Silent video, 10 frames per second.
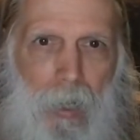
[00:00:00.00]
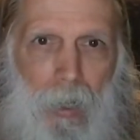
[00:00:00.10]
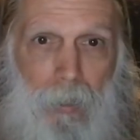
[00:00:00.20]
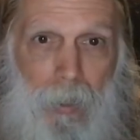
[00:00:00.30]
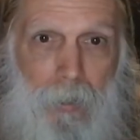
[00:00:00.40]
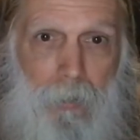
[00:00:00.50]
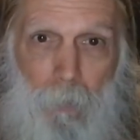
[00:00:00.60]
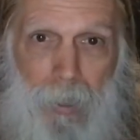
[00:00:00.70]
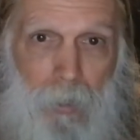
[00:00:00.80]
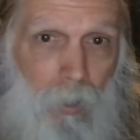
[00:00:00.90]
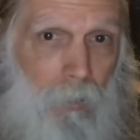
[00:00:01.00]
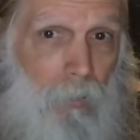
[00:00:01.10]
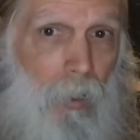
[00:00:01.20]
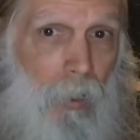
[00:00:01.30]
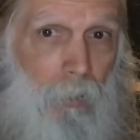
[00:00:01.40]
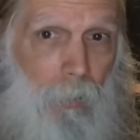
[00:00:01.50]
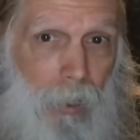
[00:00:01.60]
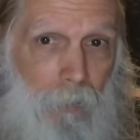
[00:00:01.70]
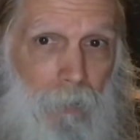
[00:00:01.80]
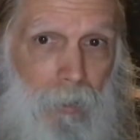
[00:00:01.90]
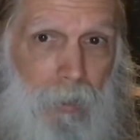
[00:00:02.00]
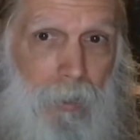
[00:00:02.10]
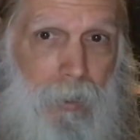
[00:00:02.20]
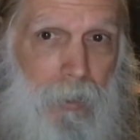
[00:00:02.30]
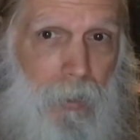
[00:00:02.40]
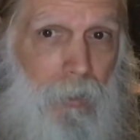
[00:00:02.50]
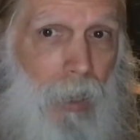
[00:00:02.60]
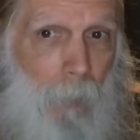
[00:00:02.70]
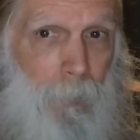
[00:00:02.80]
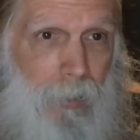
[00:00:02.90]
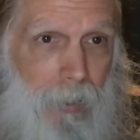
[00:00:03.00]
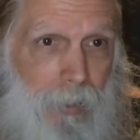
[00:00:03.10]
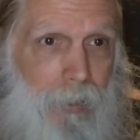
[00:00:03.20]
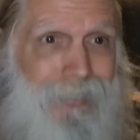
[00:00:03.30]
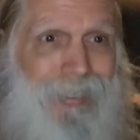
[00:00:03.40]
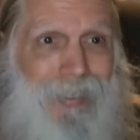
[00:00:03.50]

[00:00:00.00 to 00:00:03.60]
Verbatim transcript: And as you may know, the Rockefellers considered competition